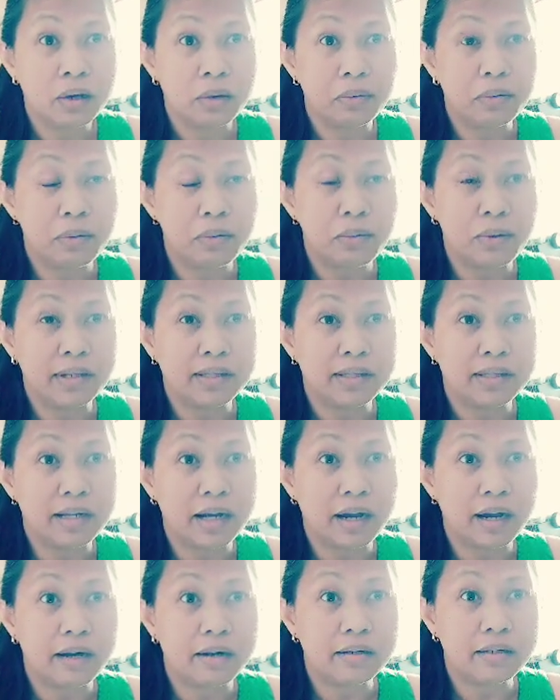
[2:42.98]
we went
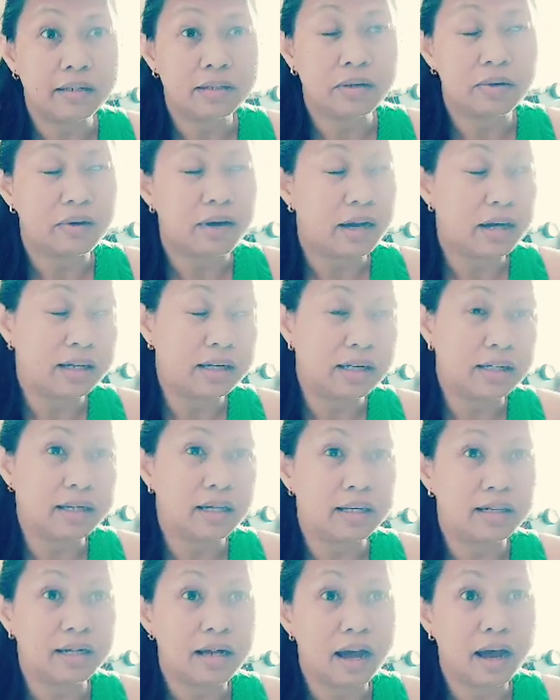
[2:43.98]
there. So I get
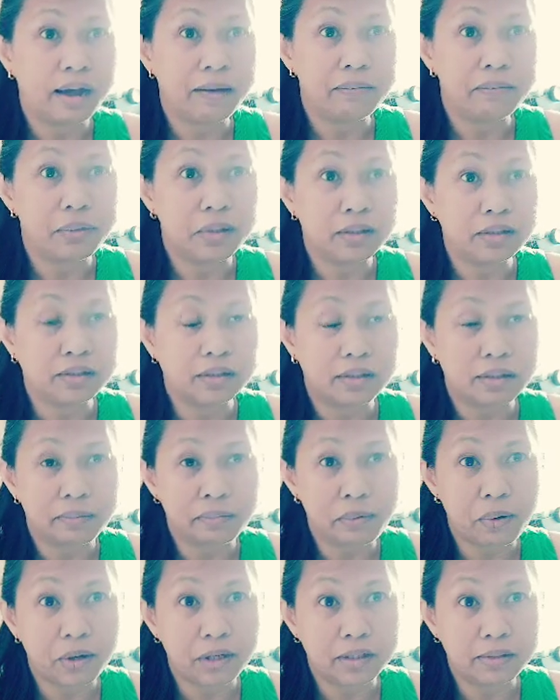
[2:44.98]
in, I booked an
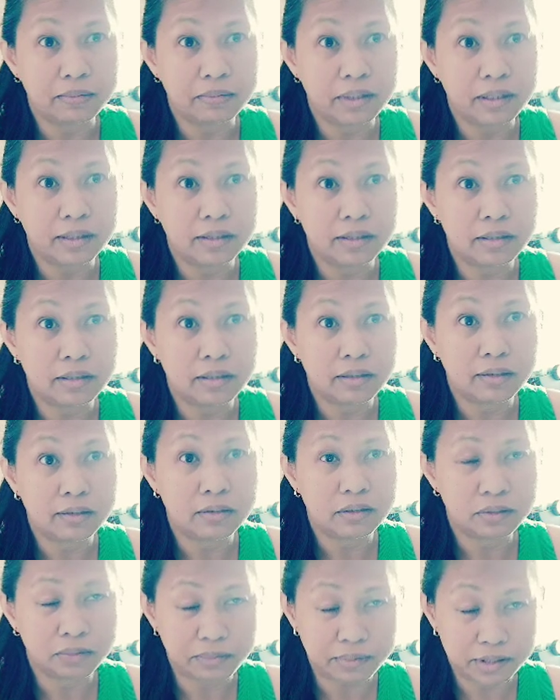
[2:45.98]
appointment
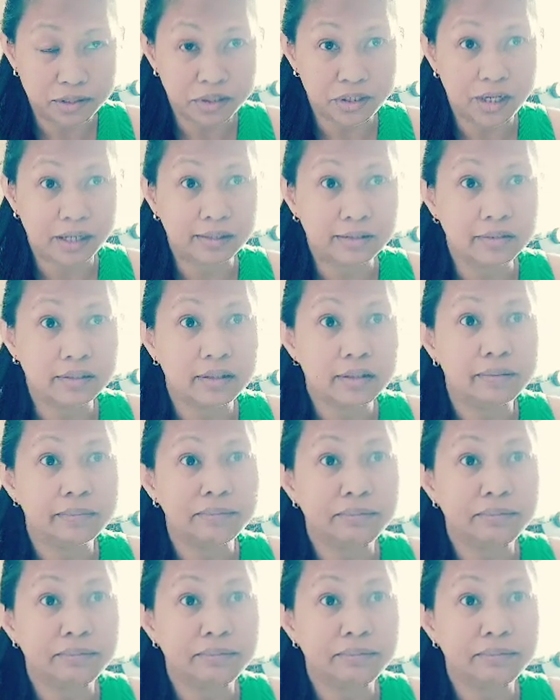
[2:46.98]
to be checked.